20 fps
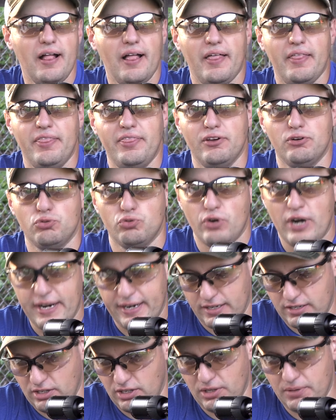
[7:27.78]
The
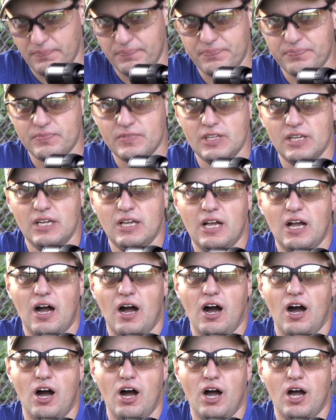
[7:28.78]
reticle.
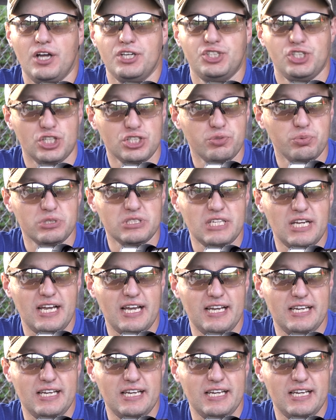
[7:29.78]
Uh, just, as